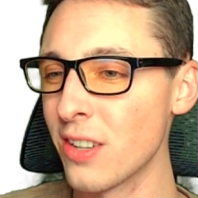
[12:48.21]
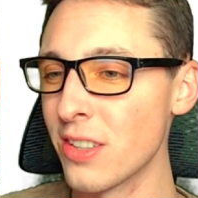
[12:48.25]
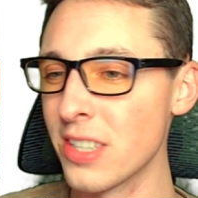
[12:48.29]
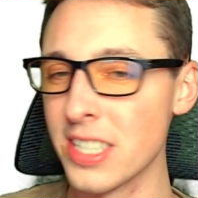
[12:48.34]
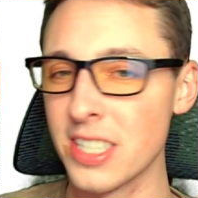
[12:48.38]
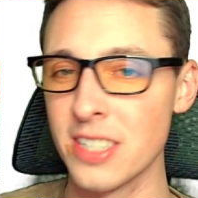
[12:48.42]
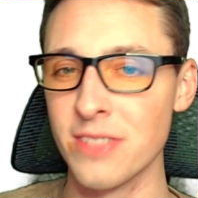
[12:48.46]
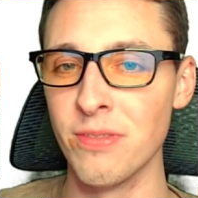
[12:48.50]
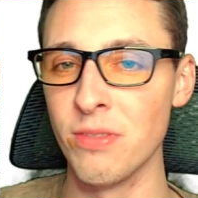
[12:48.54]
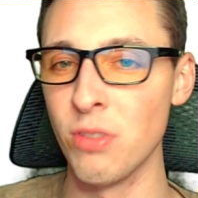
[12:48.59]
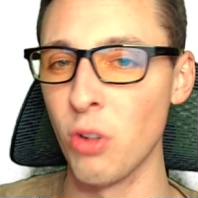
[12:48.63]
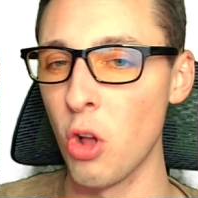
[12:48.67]

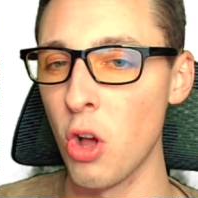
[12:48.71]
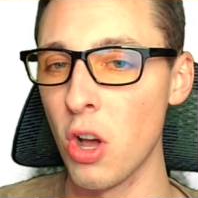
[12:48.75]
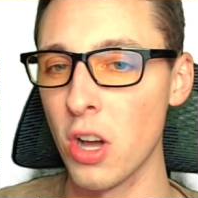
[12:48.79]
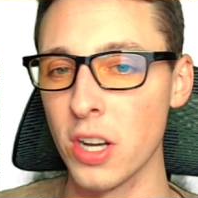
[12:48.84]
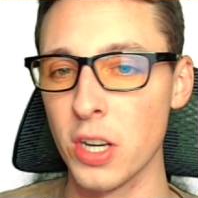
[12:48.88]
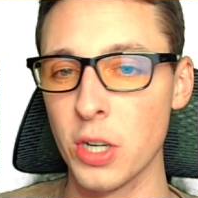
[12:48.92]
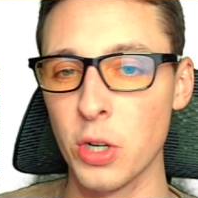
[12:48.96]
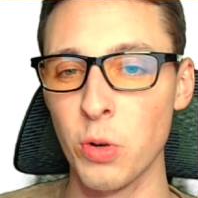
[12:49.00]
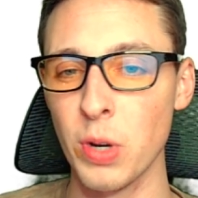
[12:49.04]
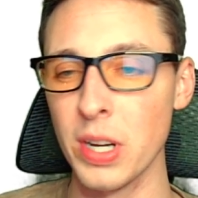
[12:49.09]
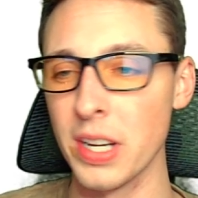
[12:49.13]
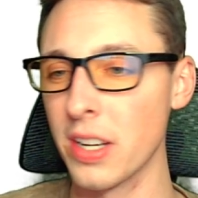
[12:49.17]
this
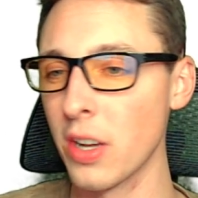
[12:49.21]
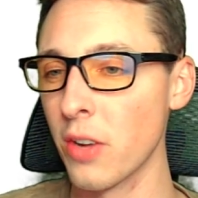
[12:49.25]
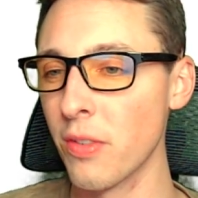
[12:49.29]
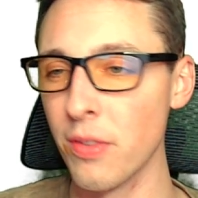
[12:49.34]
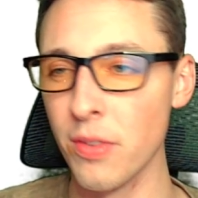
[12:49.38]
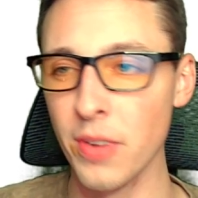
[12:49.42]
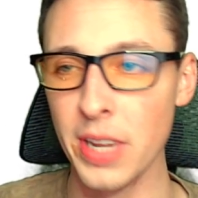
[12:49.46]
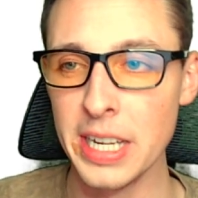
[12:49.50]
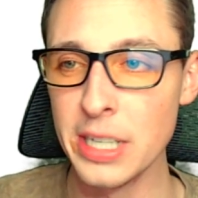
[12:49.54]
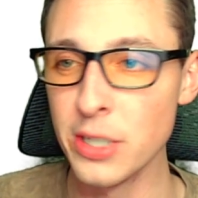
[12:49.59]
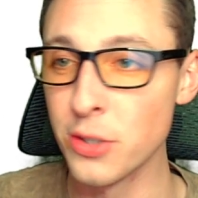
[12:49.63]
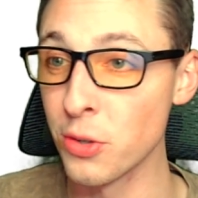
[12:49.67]
vlog, quick
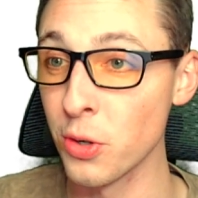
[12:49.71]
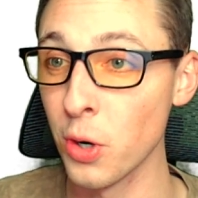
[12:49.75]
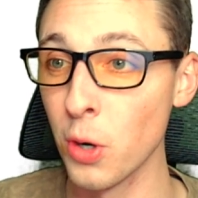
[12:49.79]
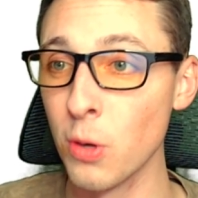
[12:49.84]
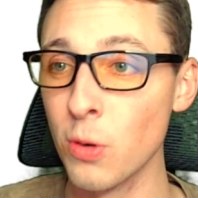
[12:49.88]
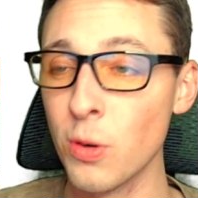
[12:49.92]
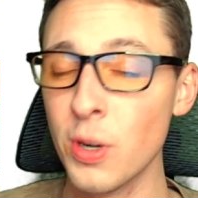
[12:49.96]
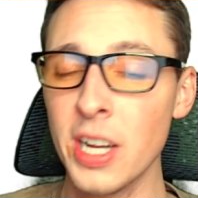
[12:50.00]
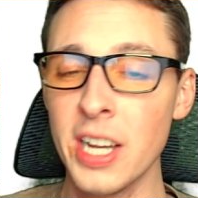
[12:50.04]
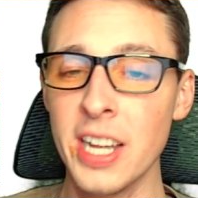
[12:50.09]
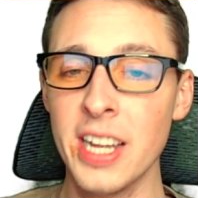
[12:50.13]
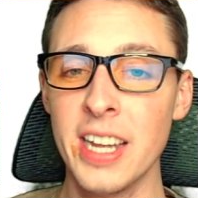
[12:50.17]

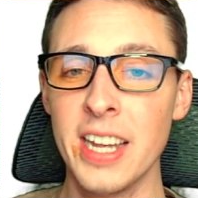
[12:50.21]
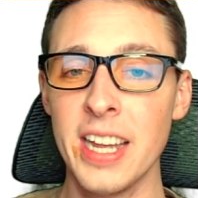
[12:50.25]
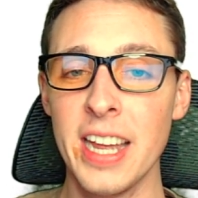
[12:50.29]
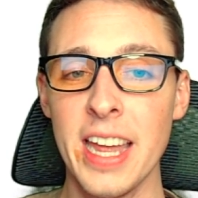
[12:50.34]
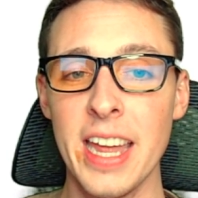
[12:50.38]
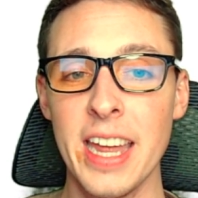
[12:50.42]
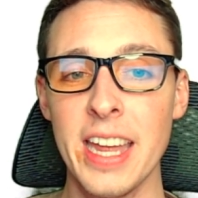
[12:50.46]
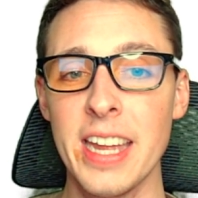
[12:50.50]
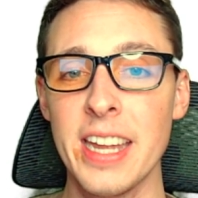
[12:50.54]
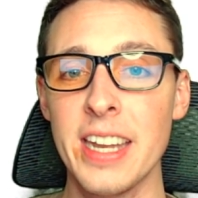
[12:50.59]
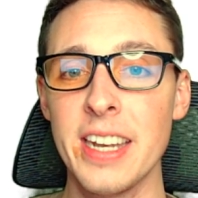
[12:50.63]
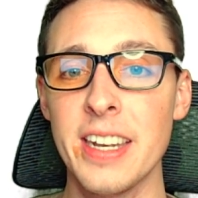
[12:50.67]
intro,
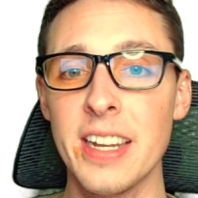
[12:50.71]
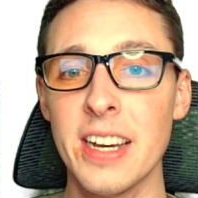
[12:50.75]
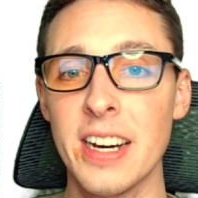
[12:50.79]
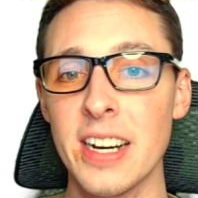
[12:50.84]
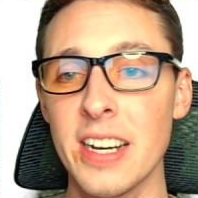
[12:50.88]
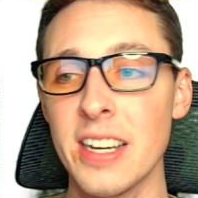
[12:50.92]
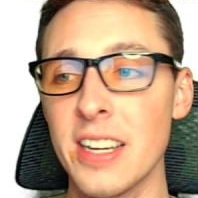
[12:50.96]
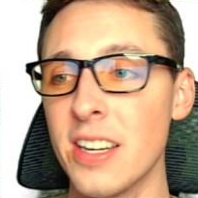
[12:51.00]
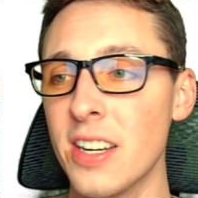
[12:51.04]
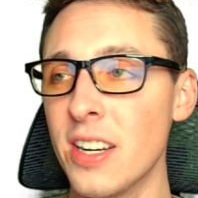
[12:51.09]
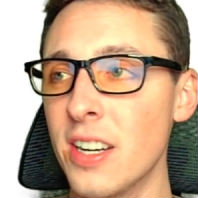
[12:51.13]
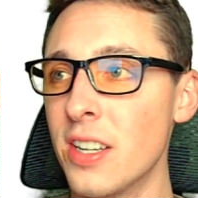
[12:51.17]
and
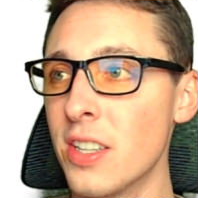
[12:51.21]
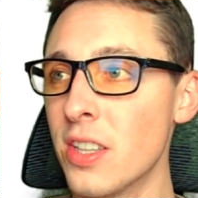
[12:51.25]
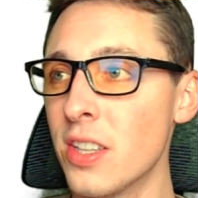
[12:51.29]
I